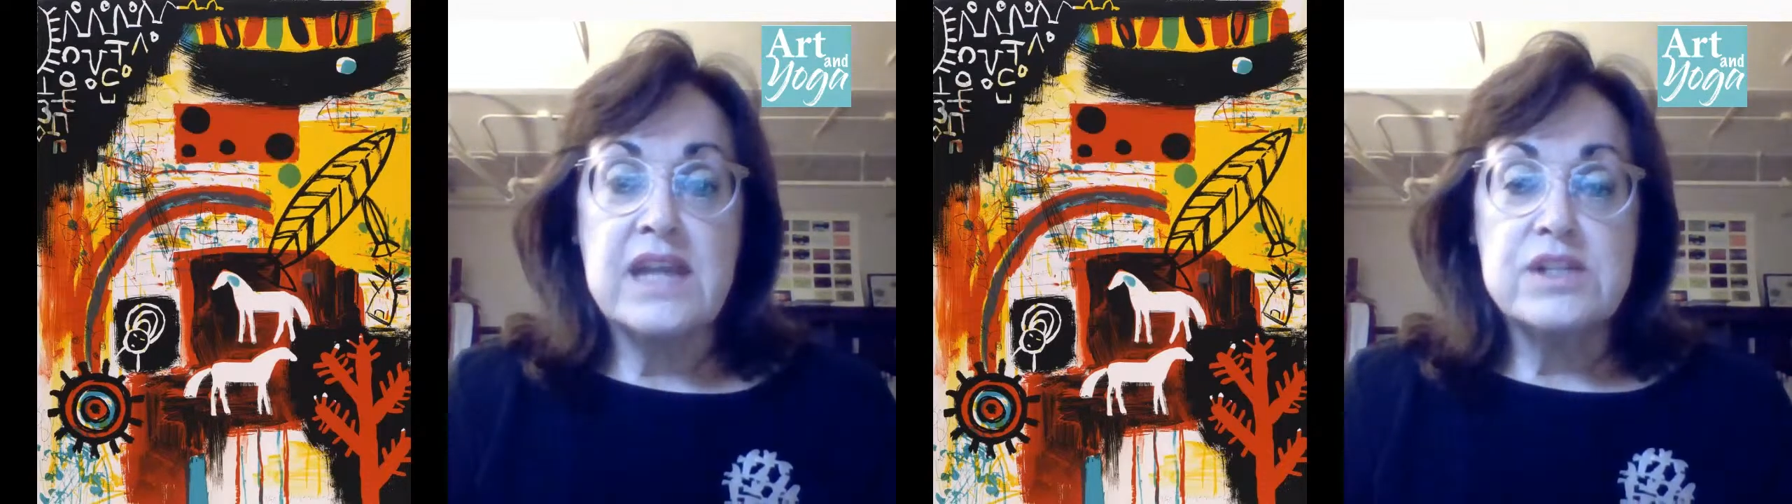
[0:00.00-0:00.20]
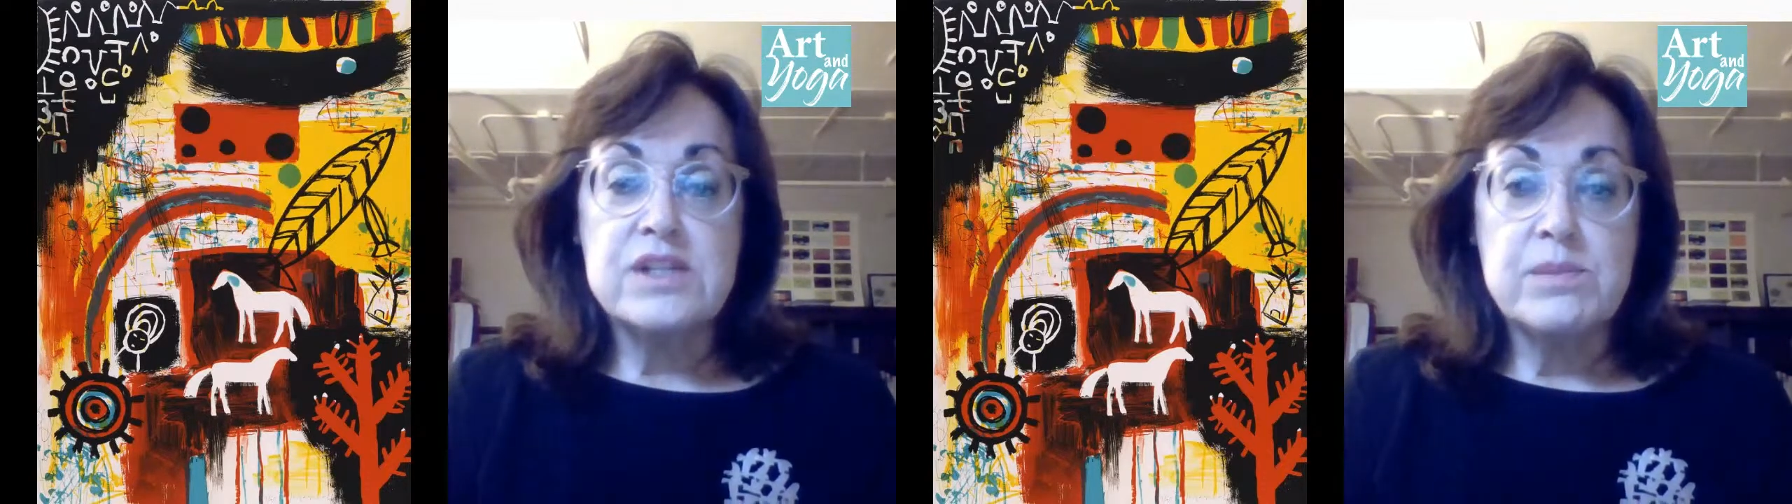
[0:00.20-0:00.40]

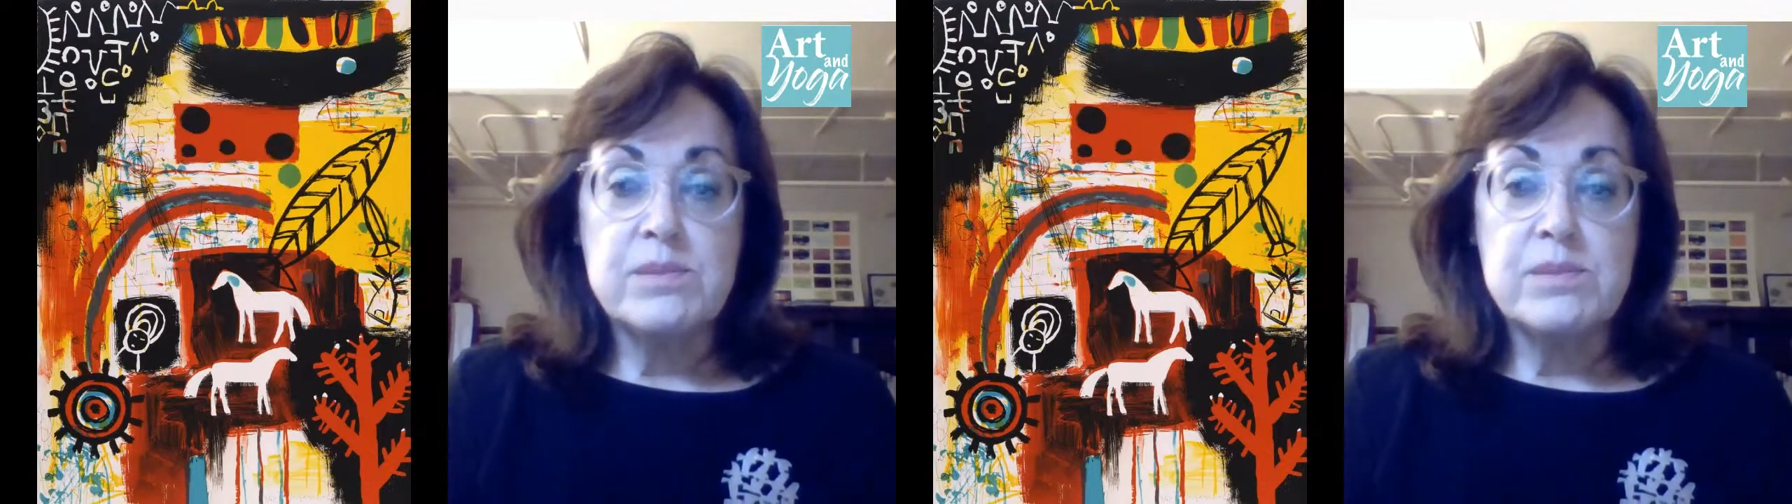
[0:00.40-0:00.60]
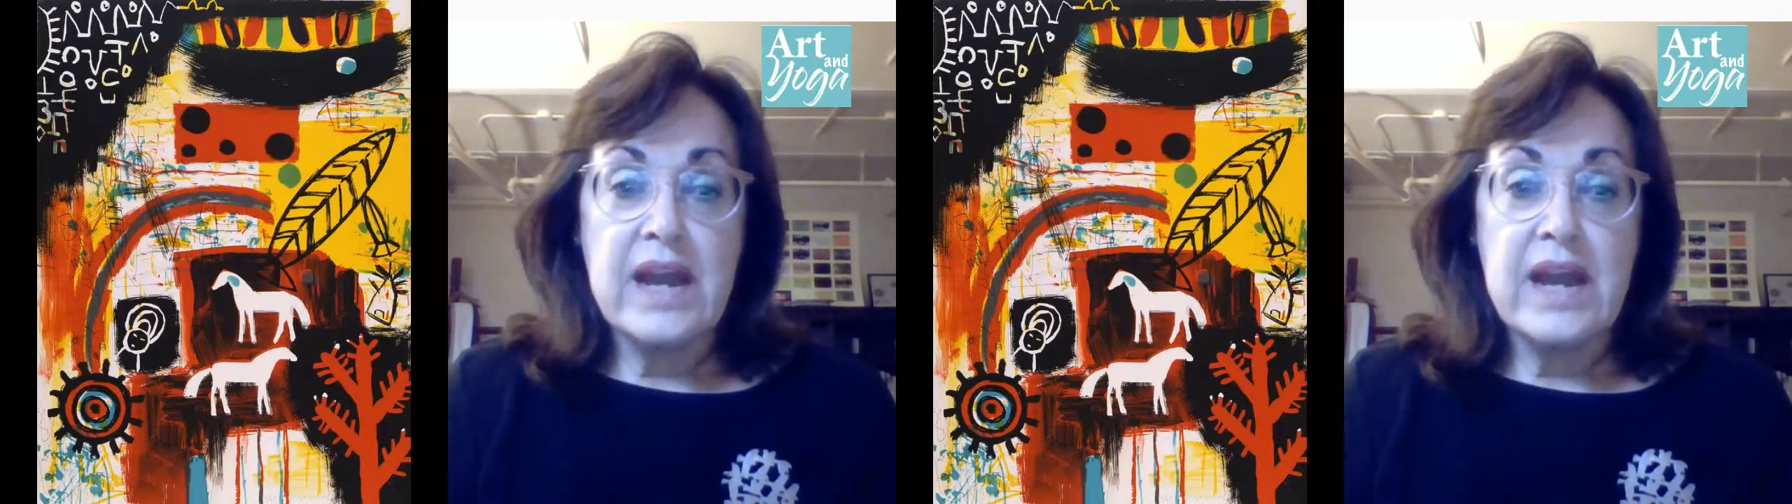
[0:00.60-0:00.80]

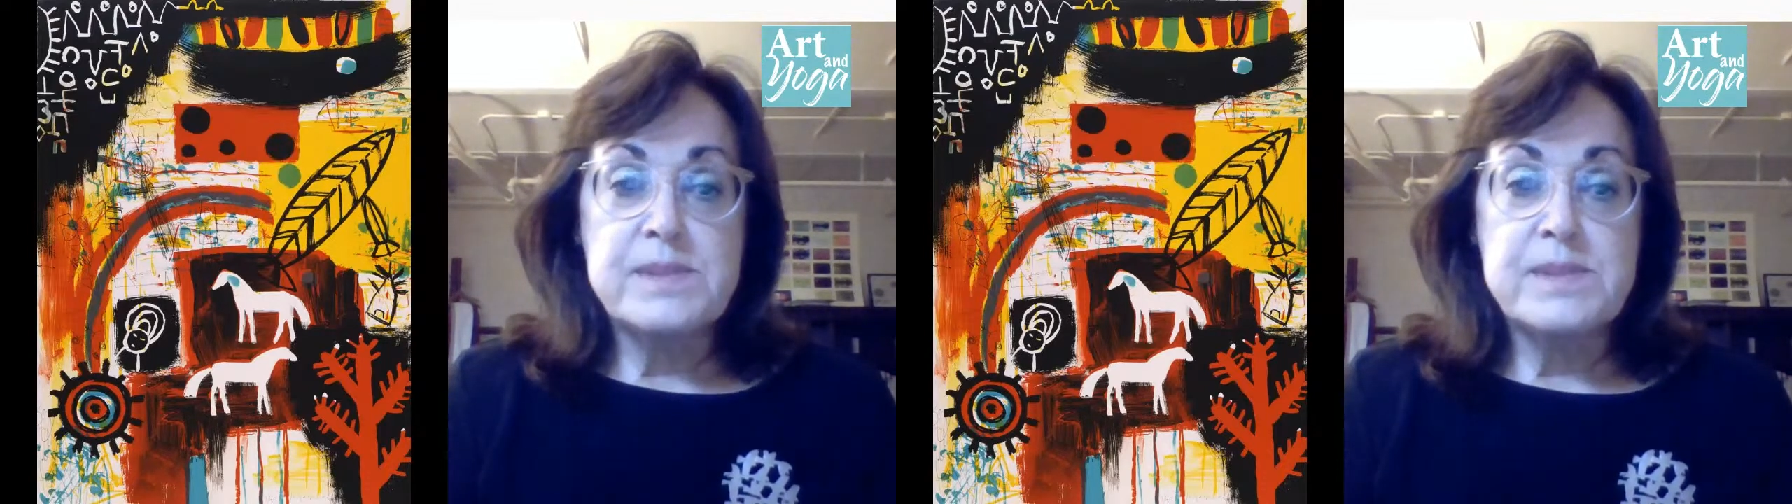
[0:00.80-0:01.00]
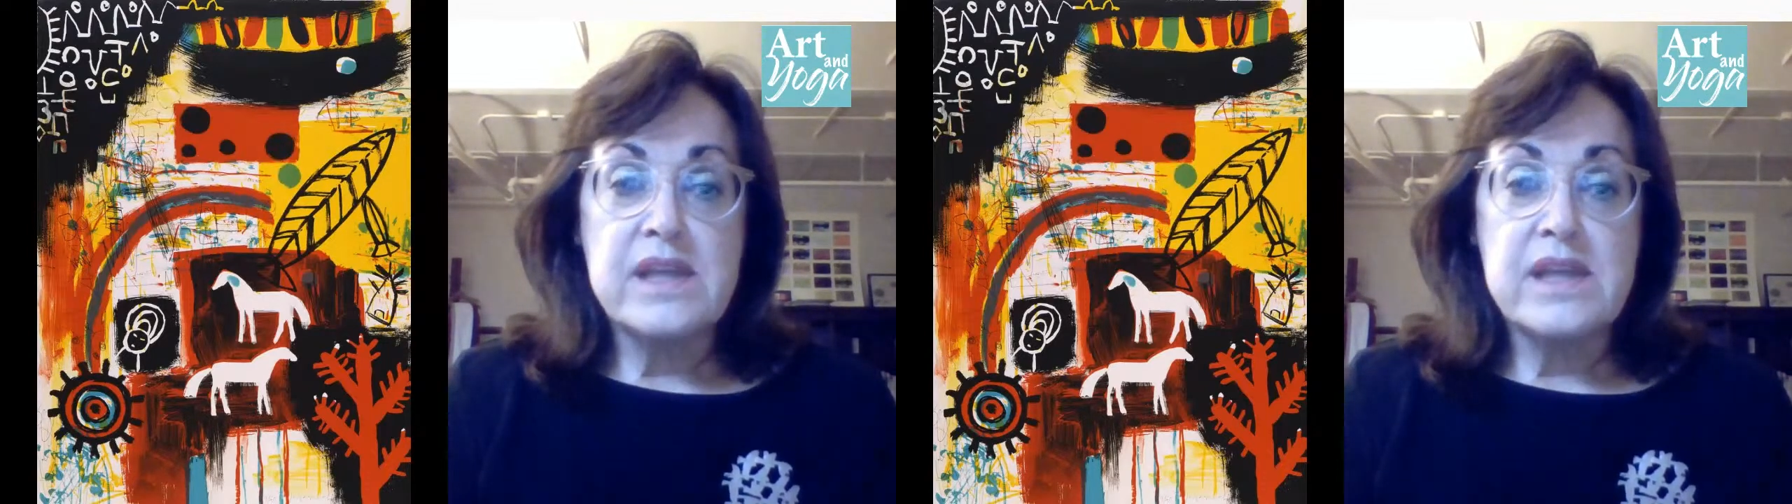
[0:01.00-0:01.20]
perhaps
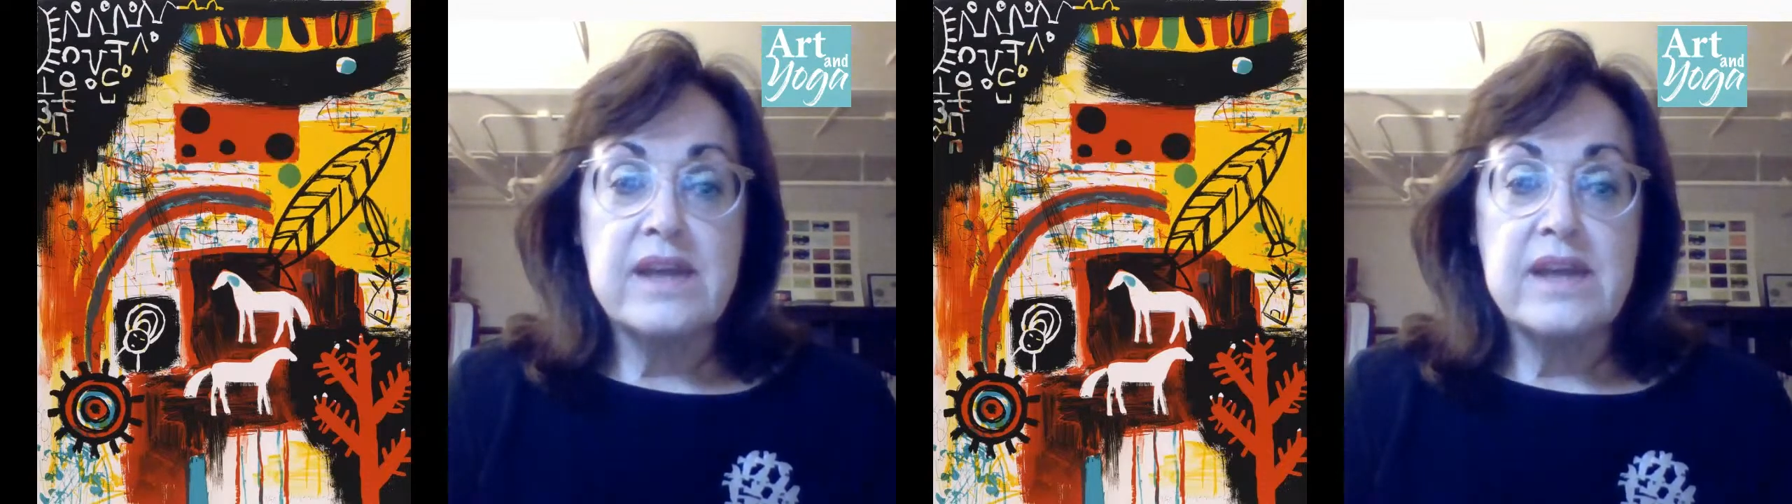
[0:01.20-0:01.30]
a